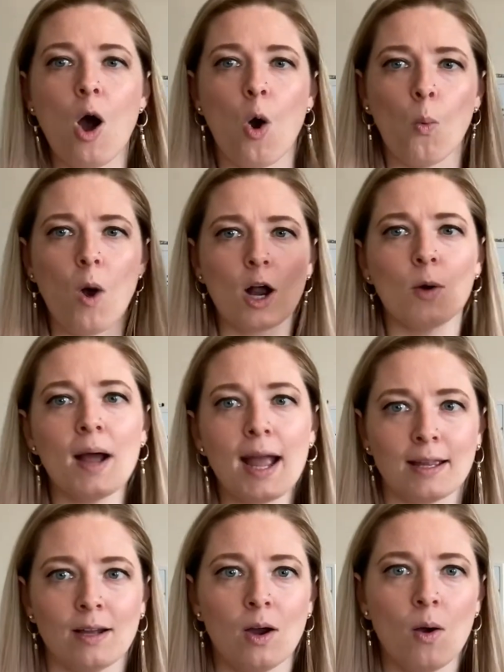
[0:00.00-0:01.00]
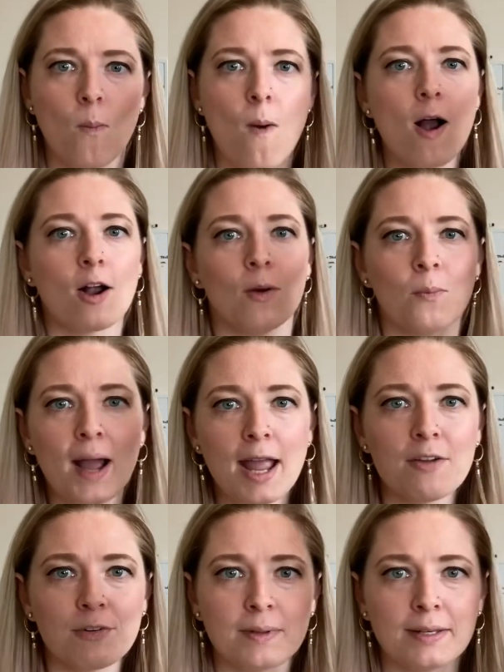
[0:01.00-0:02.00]
Walk away
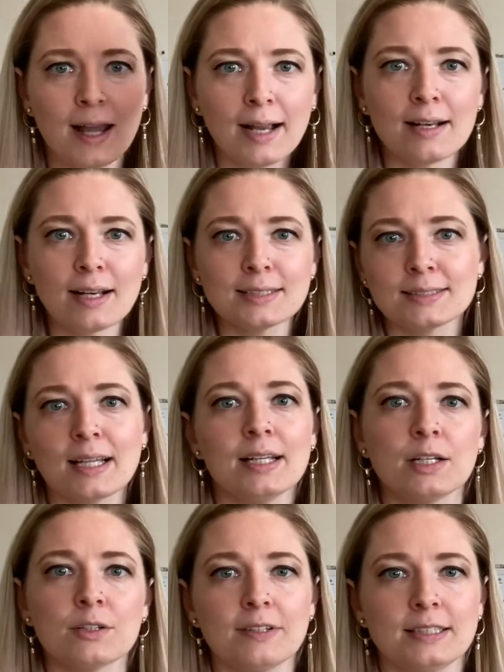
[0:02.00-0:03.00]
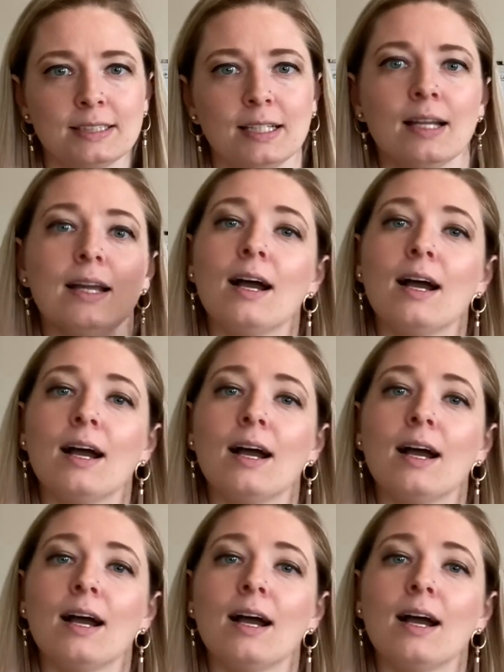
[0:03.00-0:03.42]
from the 99¢ interfacing.